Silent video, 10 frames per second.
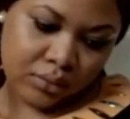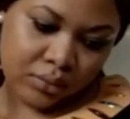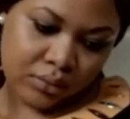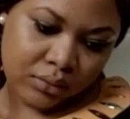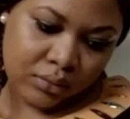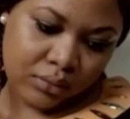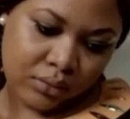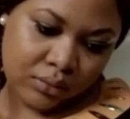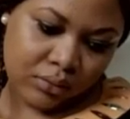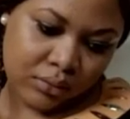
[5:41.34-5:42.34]

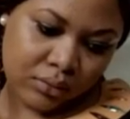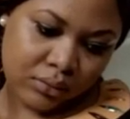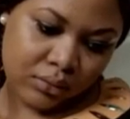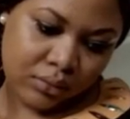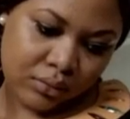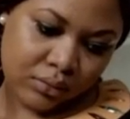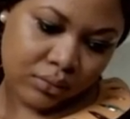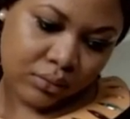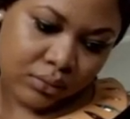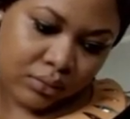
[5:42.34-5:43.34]

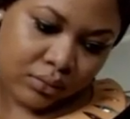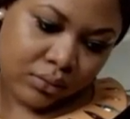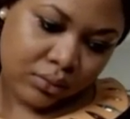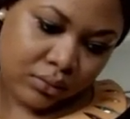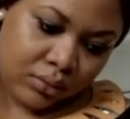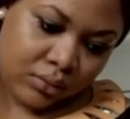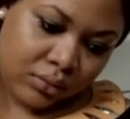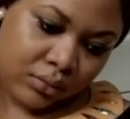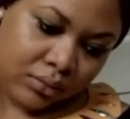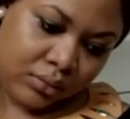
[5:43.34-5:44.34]

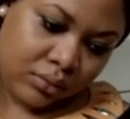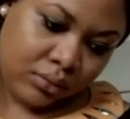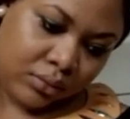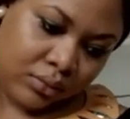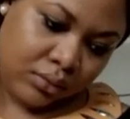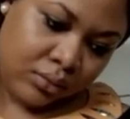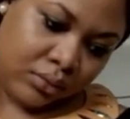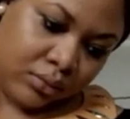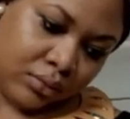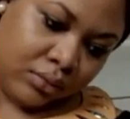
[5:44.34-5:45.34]

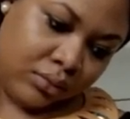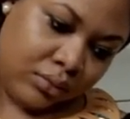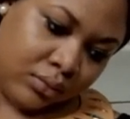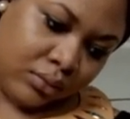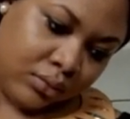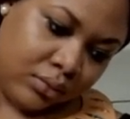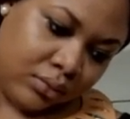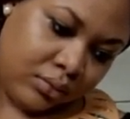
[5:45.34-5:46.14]
(silence)